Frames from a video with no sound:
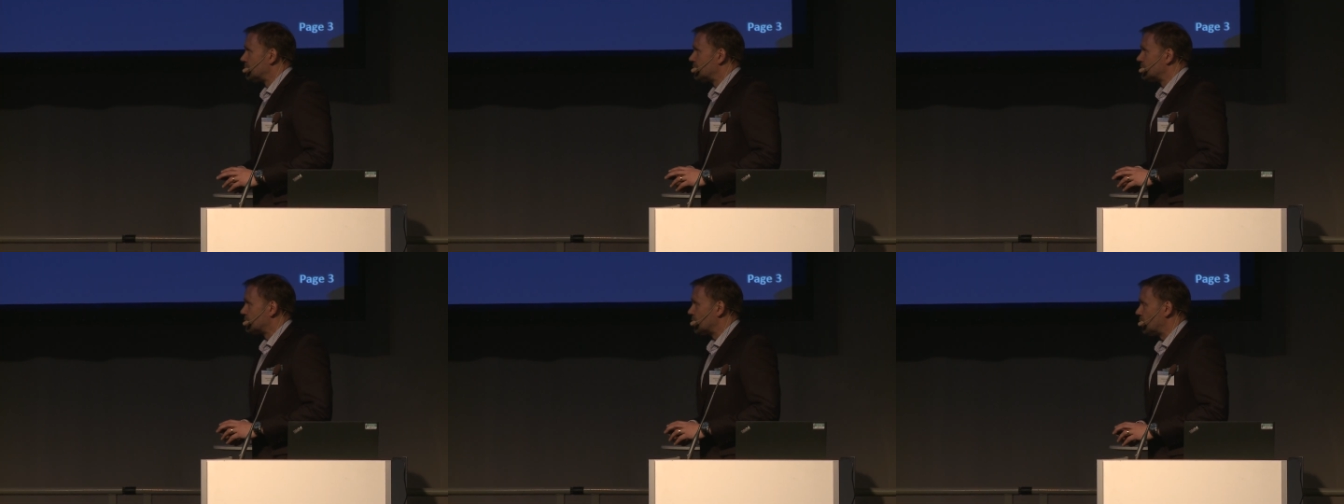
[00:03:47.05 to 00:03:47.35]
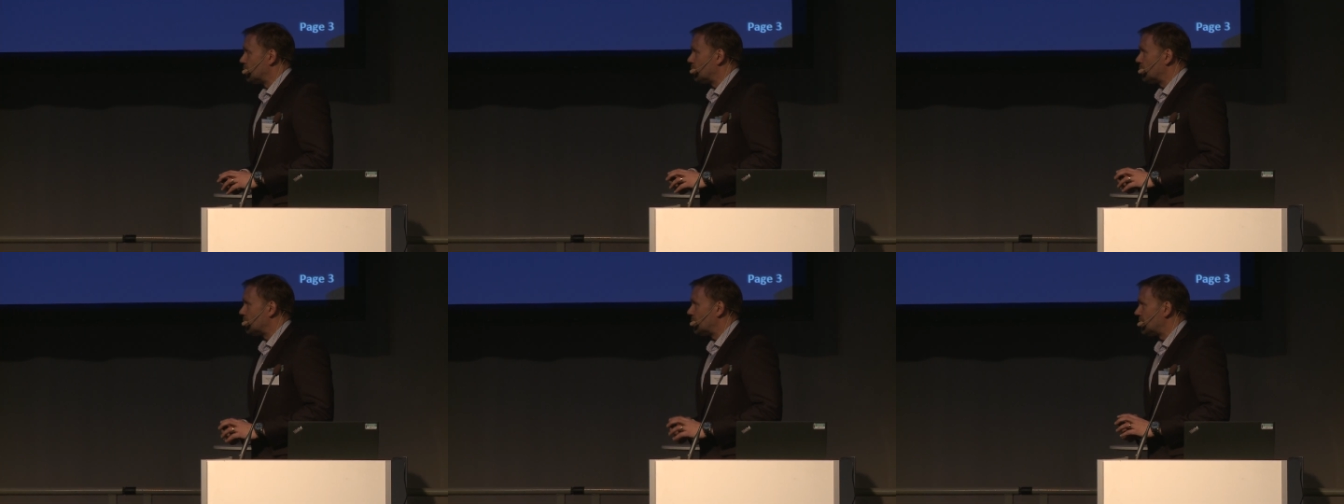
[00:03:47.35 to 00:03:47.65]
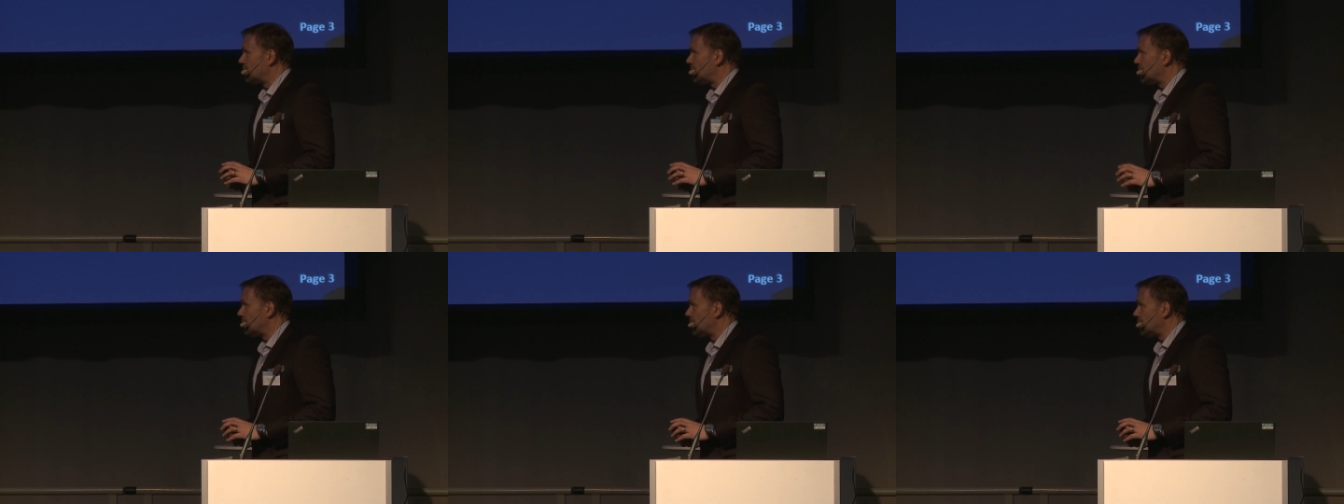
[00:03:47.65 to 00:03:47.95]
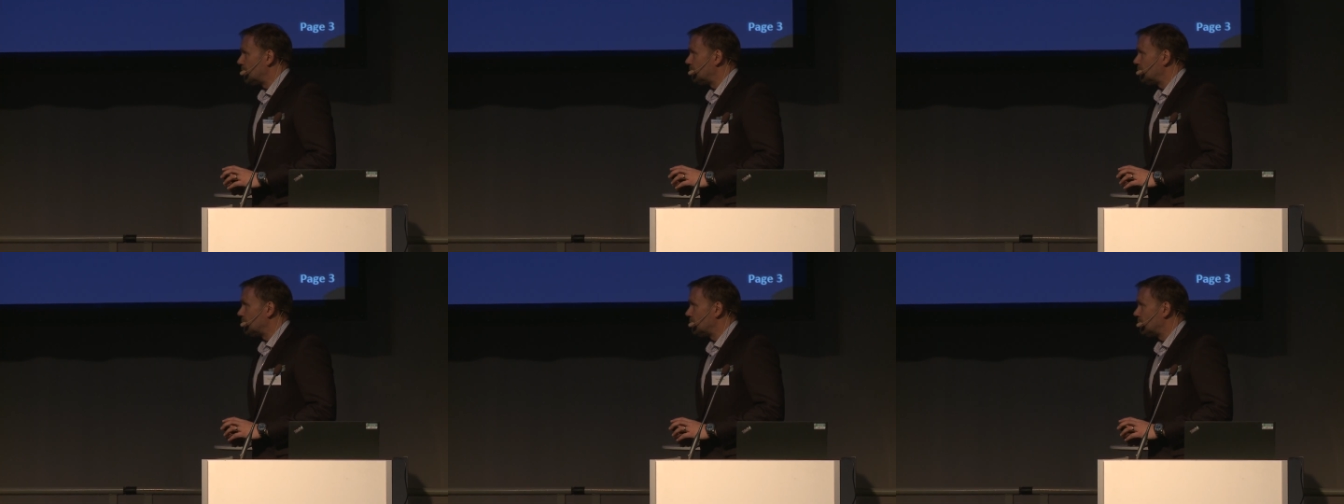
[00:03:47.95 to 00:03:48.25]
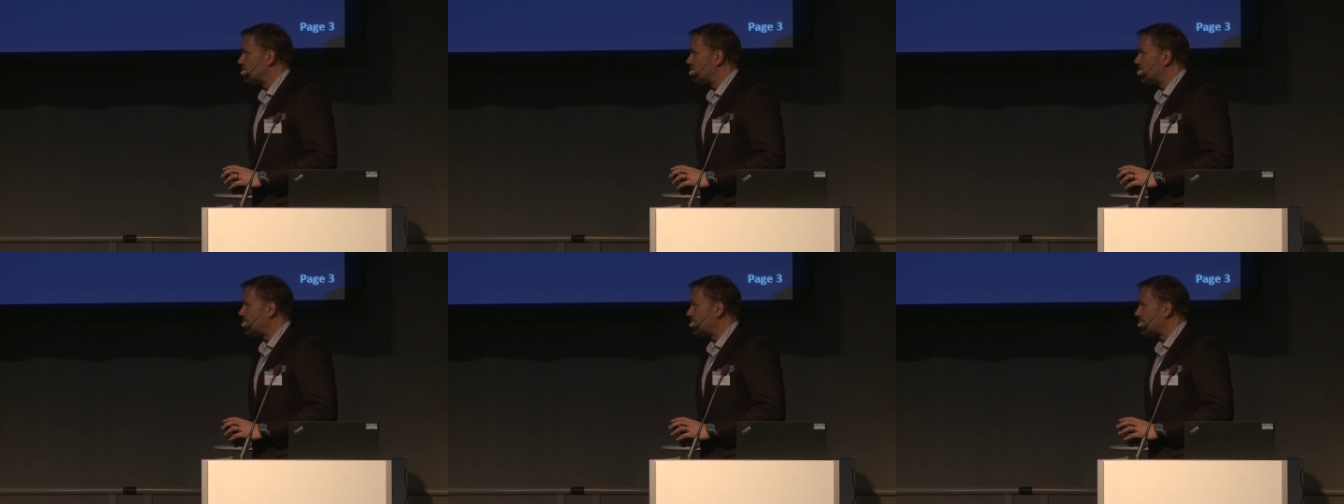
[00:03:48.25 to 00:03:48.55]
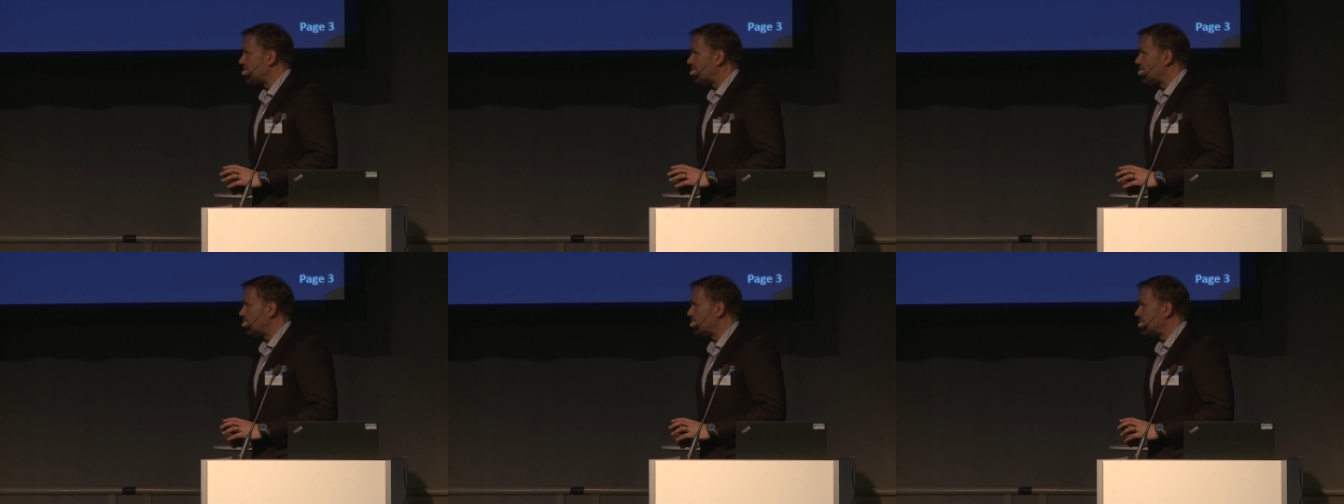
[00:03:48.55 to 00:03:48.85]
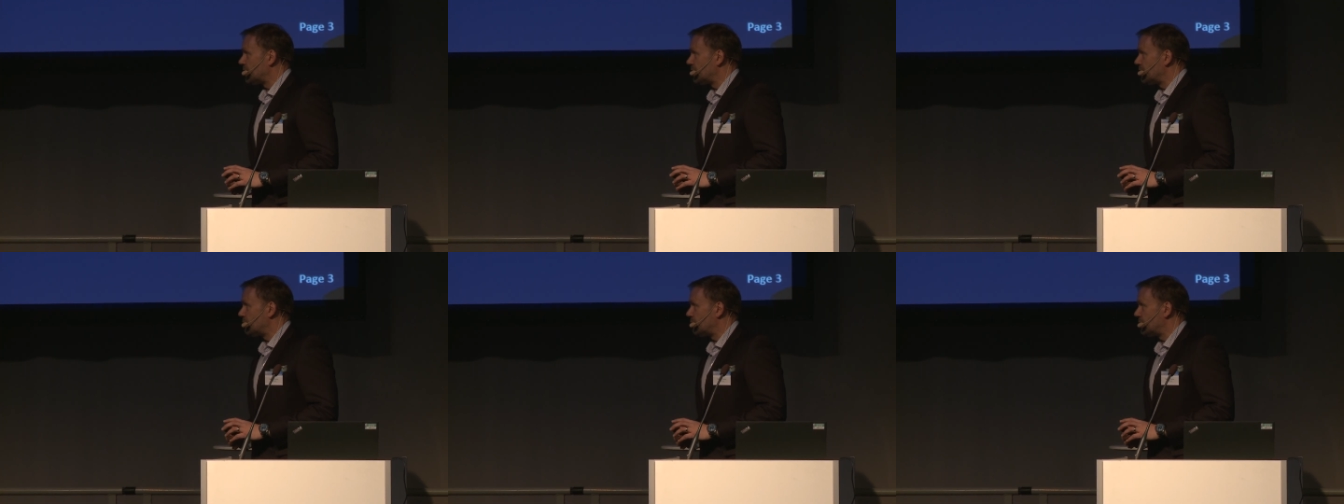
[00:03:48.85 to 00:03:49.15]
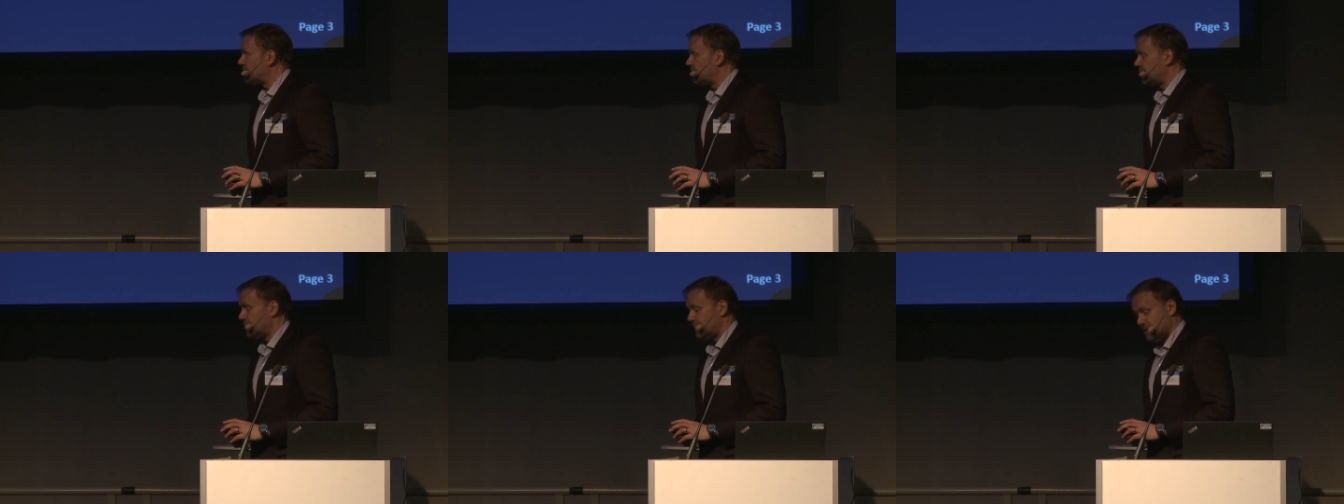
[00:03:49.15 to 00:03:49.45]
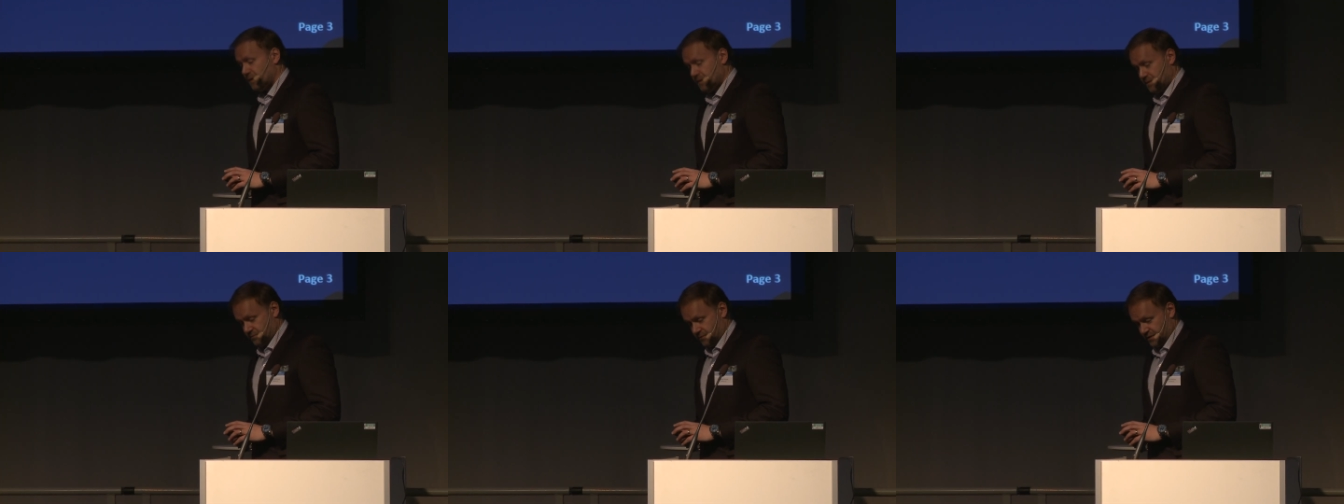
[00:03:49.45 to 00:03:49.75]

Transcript: So um, right now we we uh,